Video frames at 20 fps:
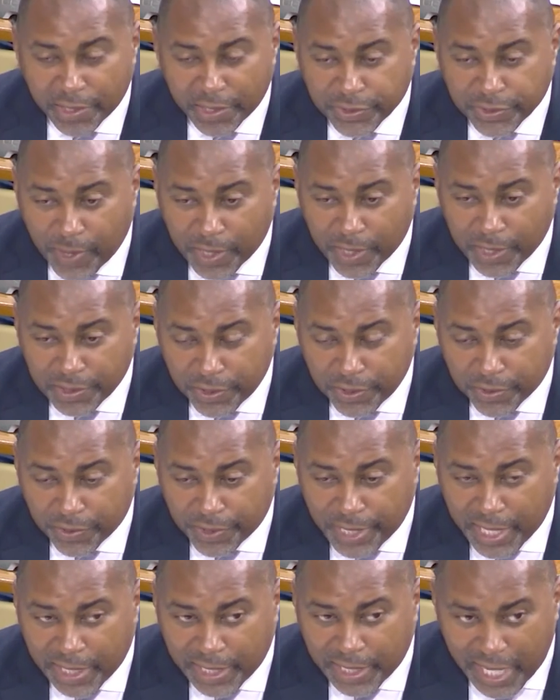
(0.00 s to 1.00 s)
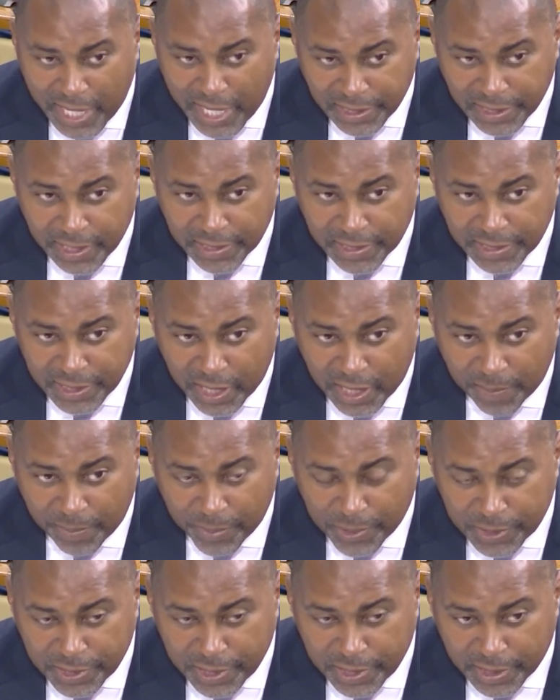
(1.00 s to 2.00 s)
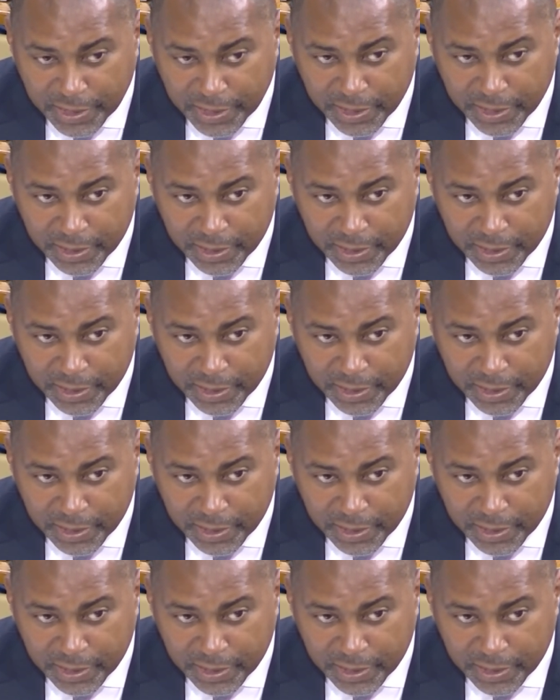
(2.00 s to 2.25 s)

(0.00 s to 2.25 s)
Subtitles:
want to know that the assets are protected.